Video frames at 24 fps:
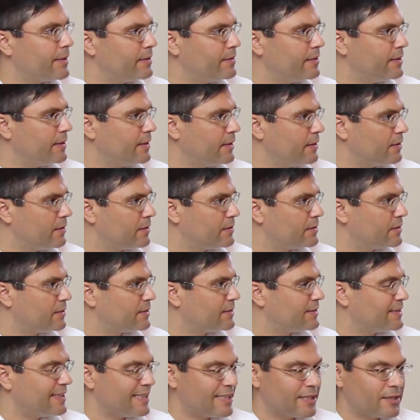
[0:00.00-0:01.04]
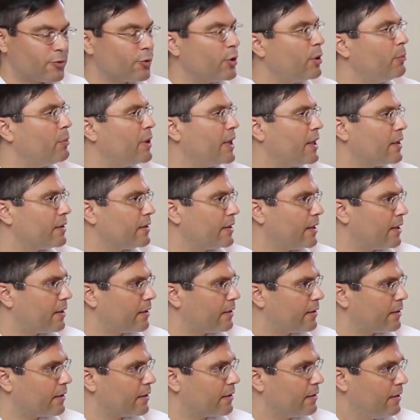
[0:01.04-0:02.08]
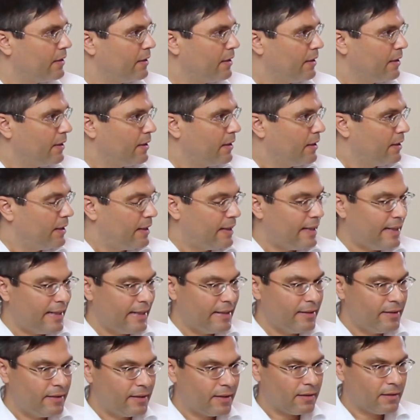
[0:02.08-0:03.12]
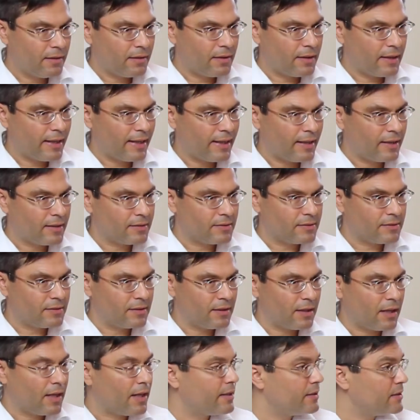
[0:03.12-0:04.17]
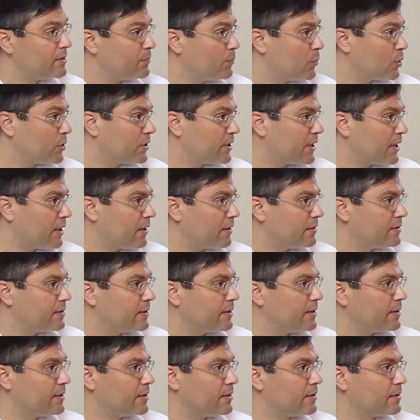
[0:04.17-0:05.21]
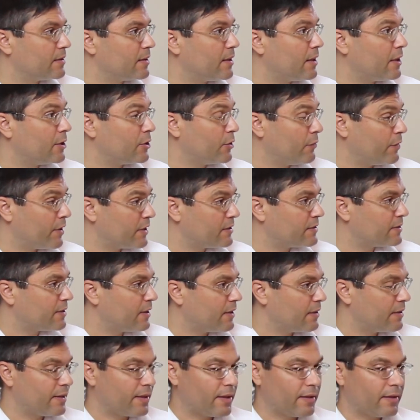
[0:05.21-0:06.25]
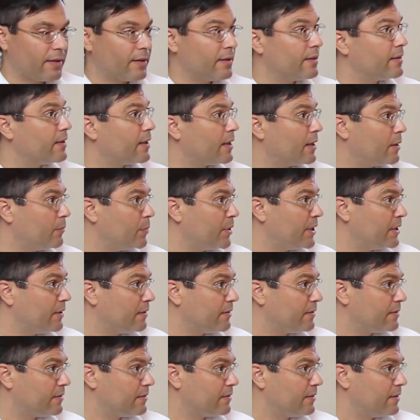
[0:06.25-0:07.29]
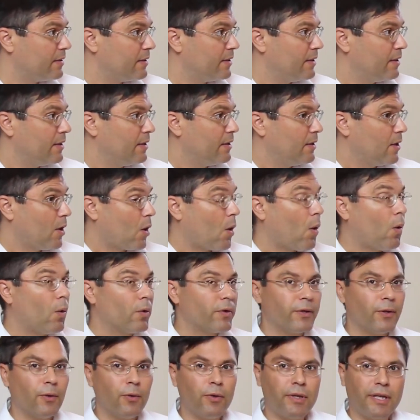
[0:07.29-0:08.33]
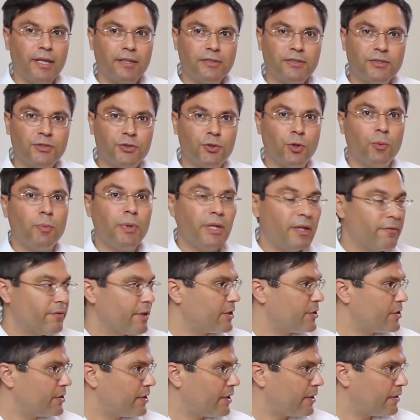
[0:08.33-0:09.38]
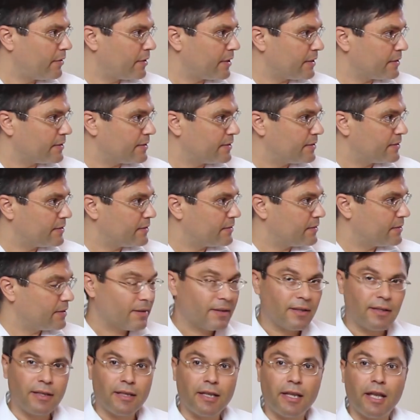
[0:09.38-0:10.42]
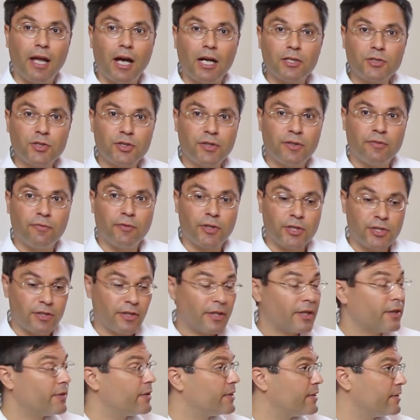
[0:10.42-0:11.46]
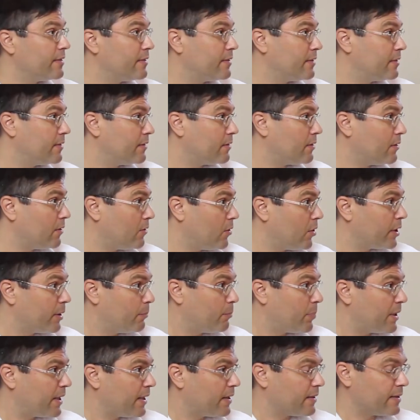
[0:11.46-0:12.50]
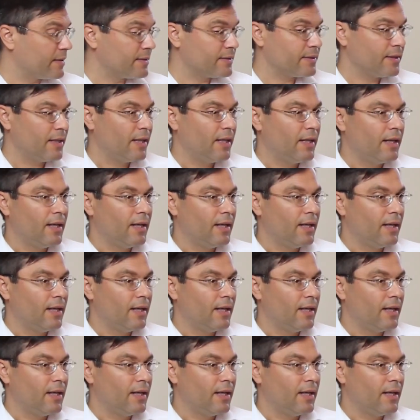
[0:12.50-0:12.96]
20 years, it's extremely unhealthy. India has the highest mortality in cardiovascular death and diabetes. Also, there's so many vegetarians, the largest vegetarians on the planet.